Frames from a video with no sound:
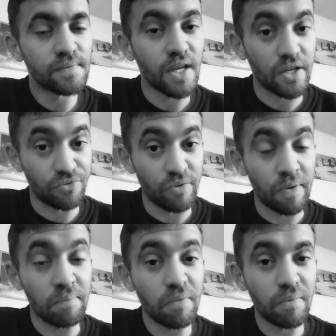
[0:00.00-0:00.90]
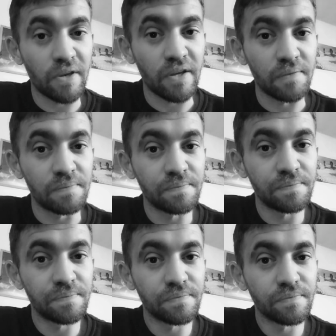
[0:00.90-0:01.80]
and remember me,
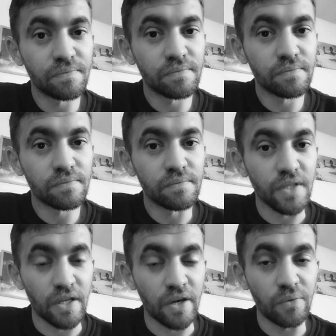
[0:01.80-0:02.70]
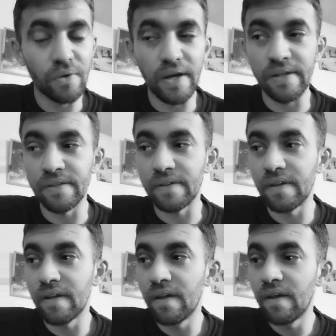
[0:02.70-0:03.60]
you know. And
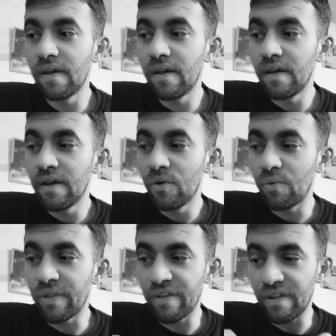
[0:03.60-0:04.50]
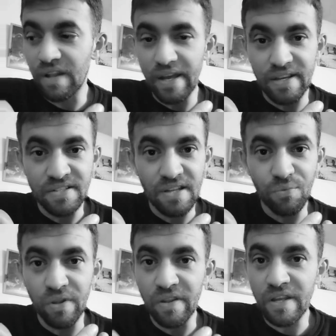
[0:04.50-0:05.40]
whether, like I said,
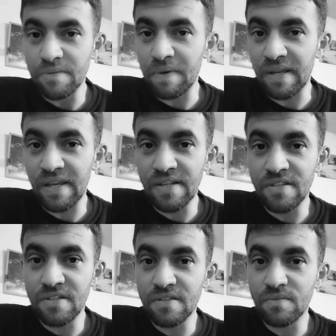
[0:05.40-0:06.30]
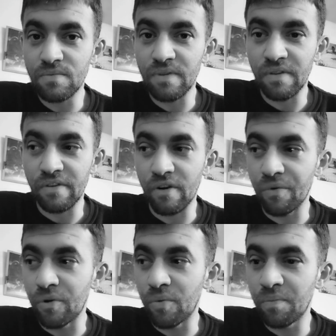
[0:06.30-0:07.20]
whether that's my kids when they're grown
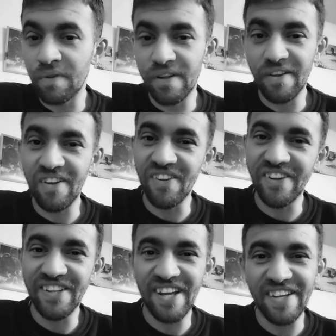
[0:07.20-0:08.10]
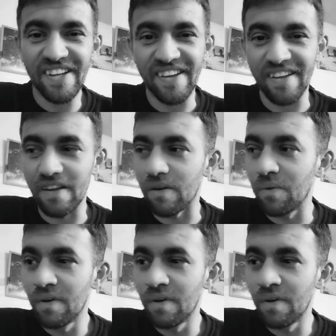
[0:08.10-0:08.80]
up, "Oh, look at daddy here," you know,